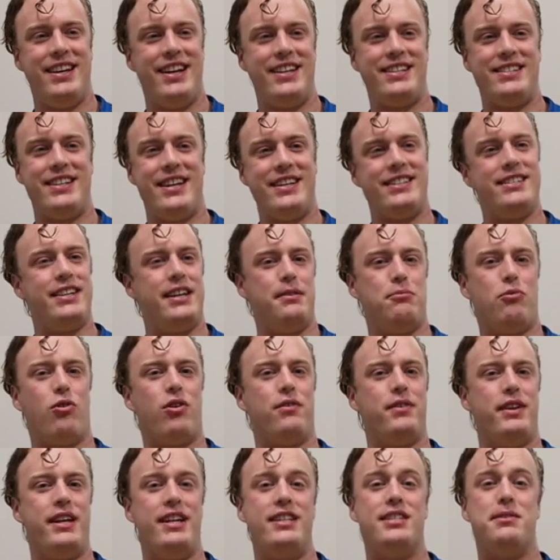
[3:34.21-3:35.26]
nice and more
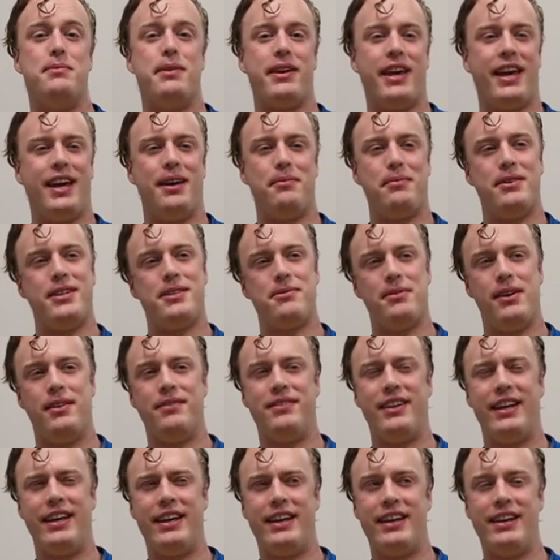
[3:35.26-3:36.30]
of an intimate campus. We have
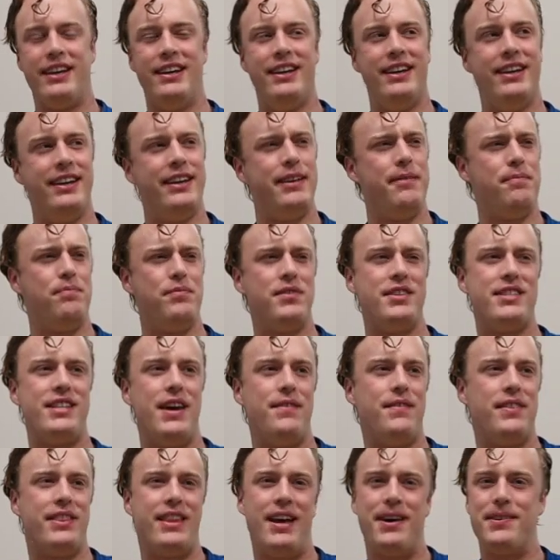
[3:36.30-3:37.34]

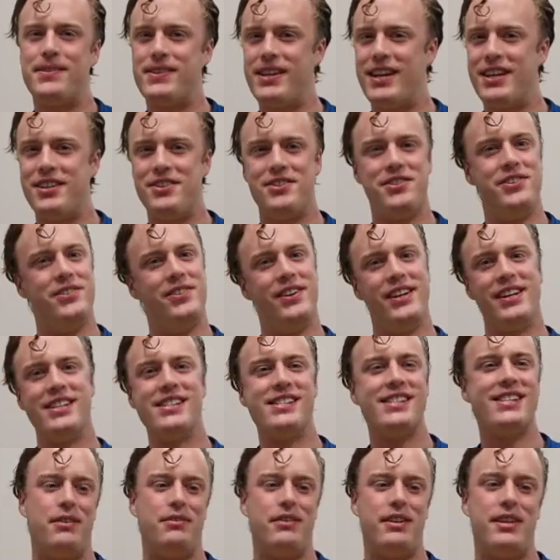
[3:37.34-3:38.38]
7,000-ish
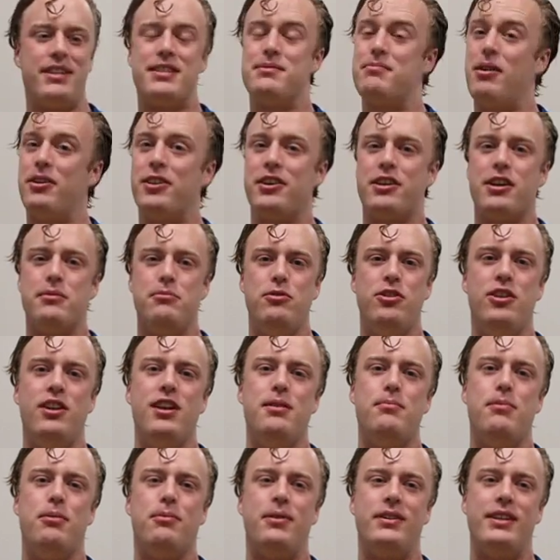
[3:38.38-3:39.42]
students. Definitely a smaller
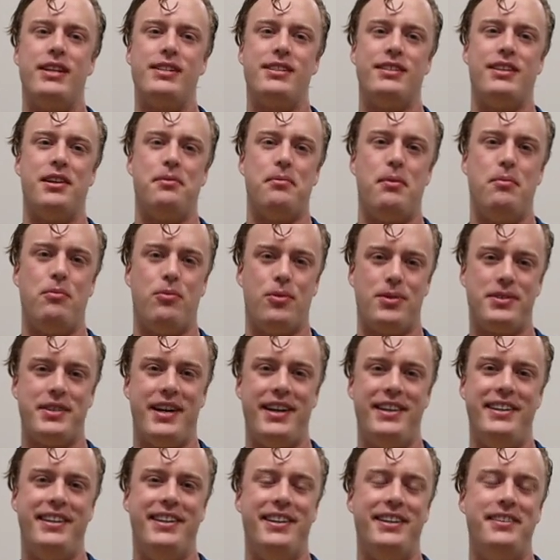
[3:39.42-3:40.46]
community, but one that's a little bit more
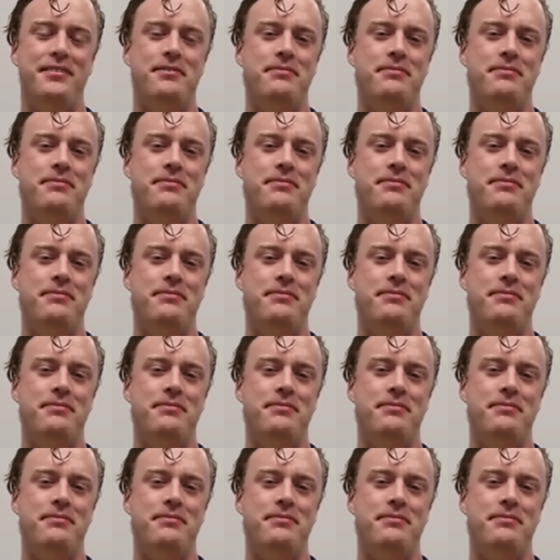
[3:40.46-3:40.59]
tight-knit.